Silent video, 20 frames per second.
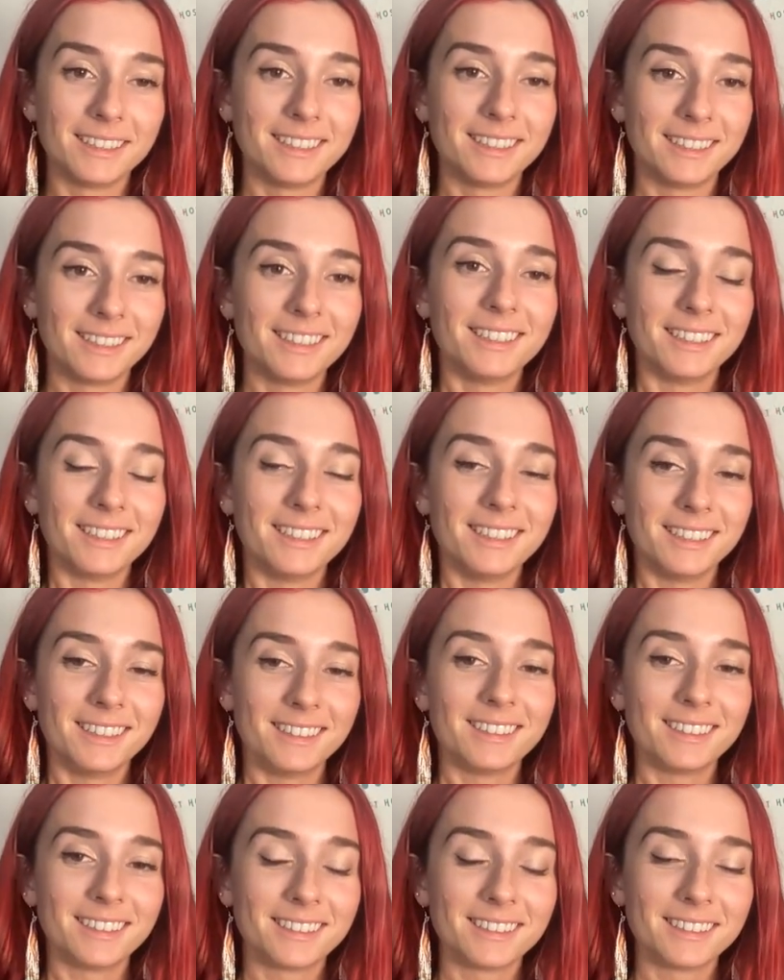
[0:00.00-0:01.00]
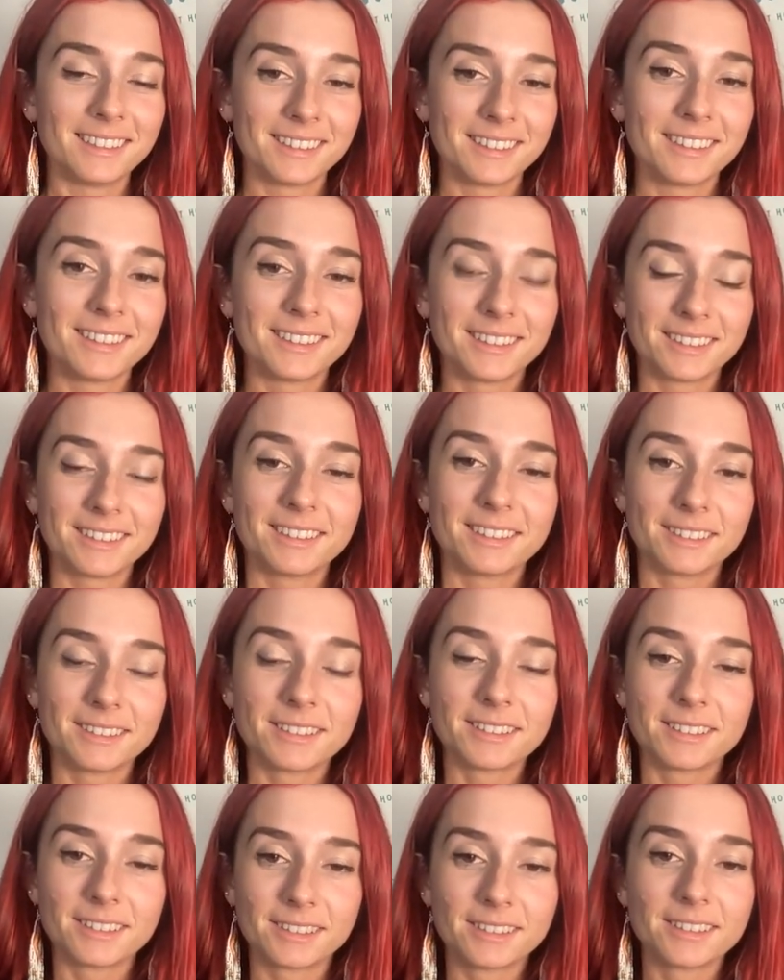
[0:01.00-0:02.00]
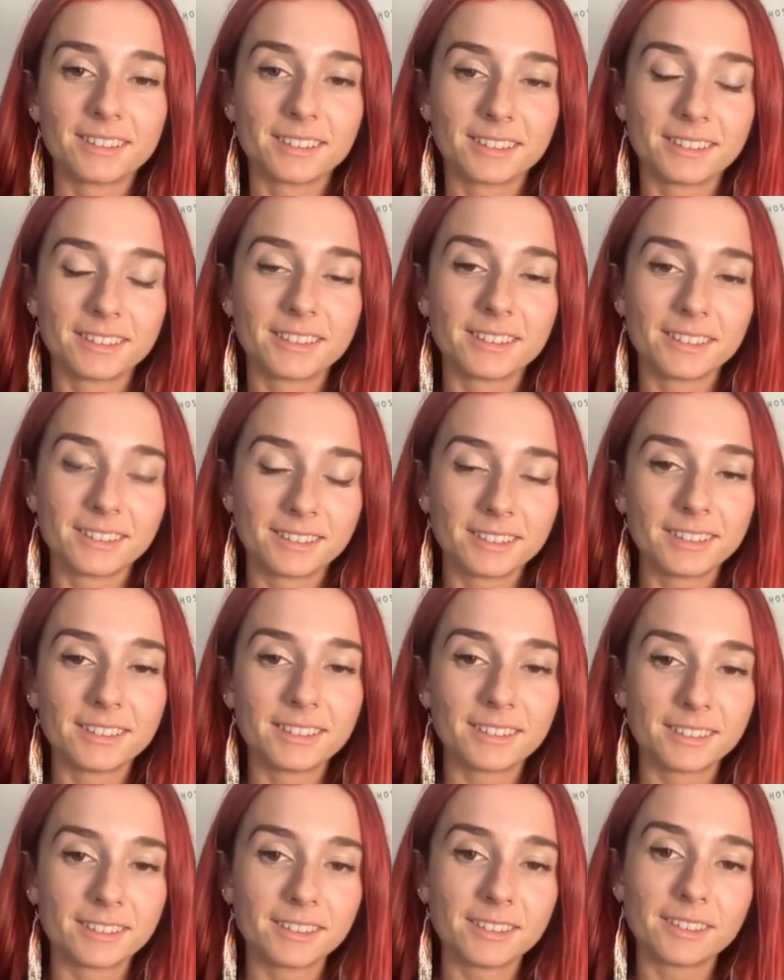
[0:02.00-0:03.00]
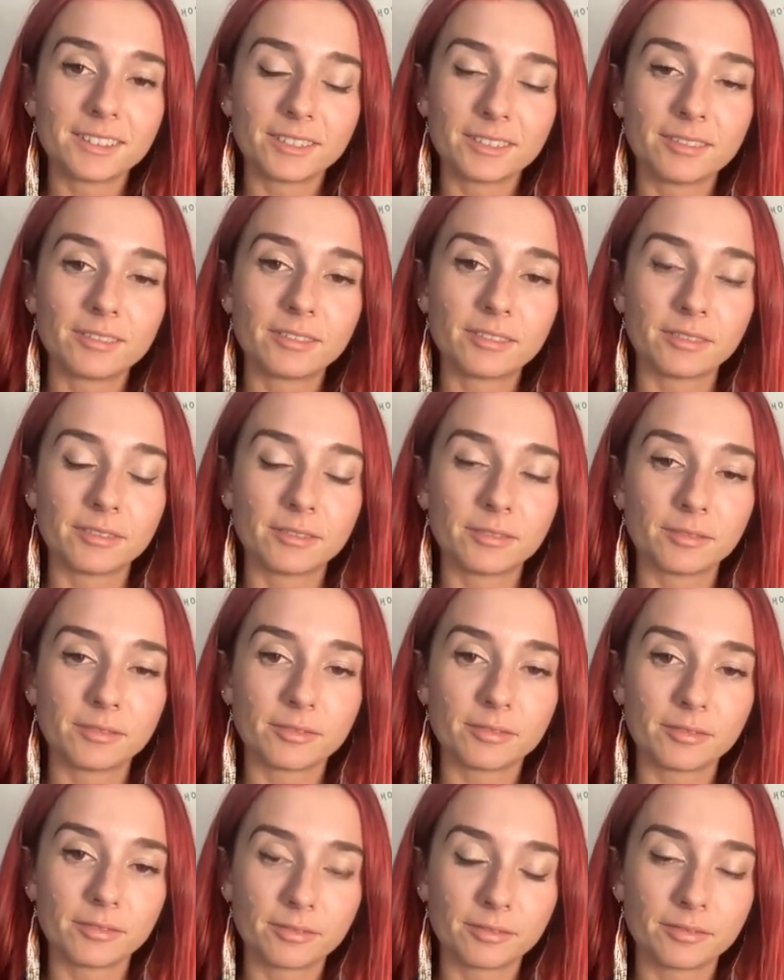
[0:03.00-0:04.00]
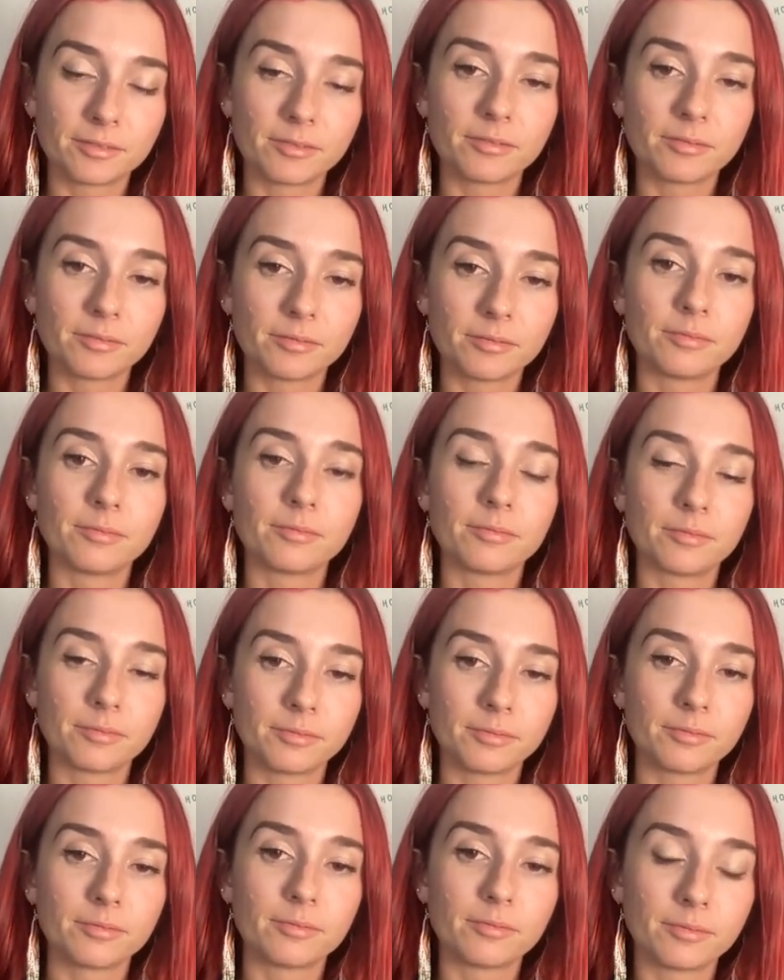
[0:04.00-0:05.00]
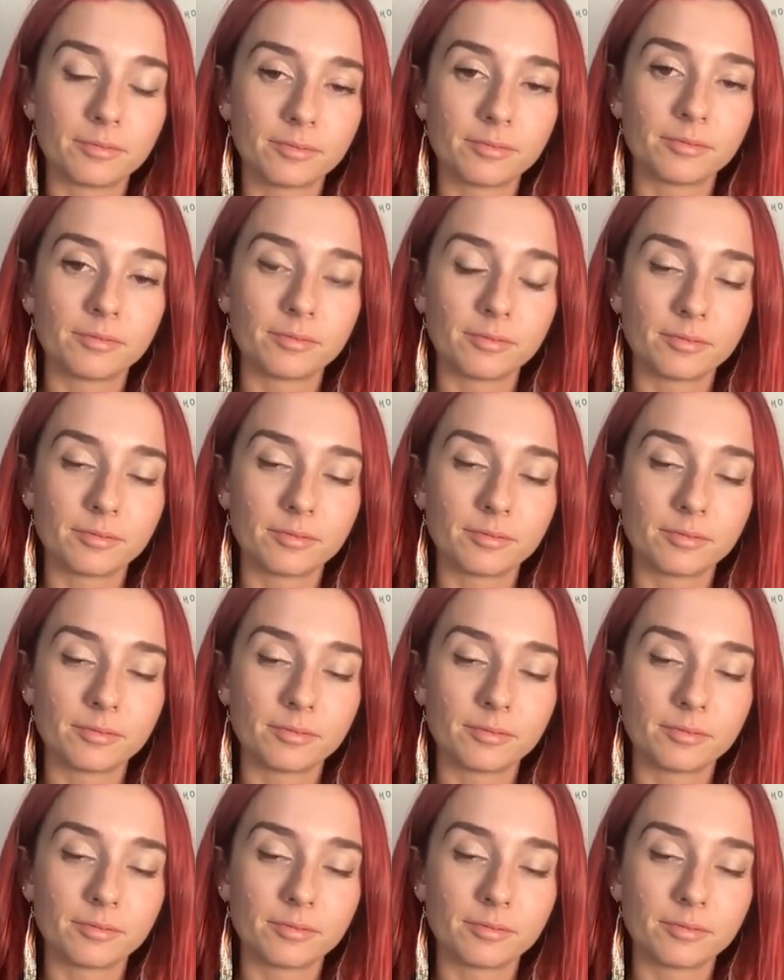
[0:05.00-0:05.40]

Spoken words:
The person shown says nothing.